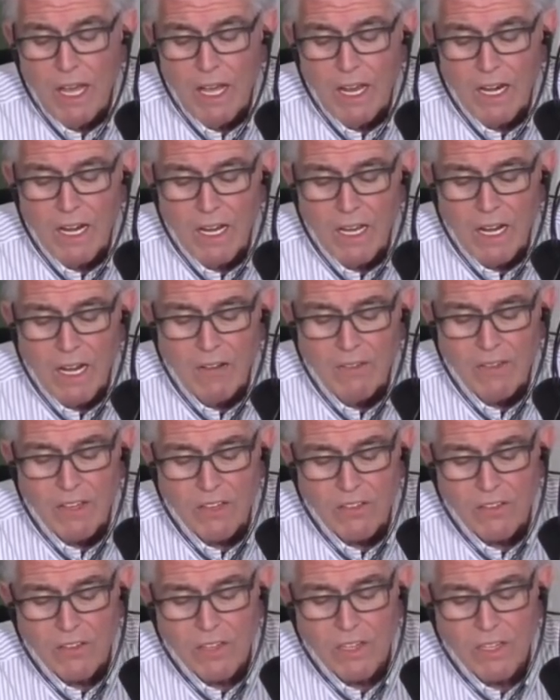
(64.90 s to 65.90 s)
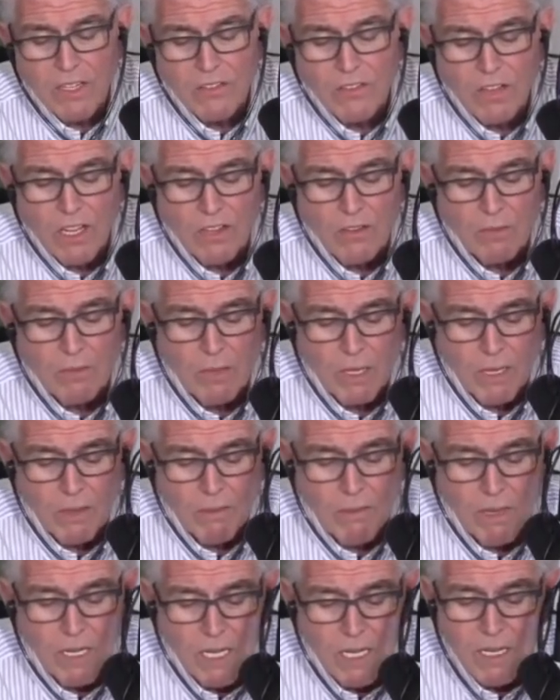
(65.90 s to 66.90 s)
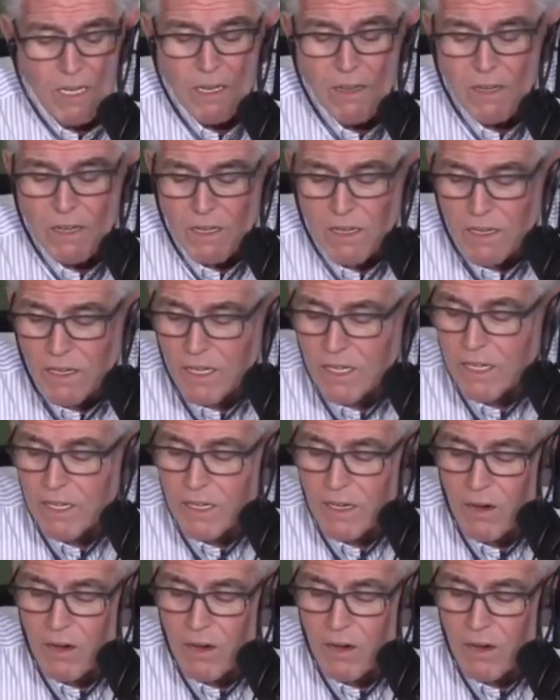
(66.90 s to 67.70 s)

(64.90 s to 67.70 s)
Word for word: And obviously, this has been my uh,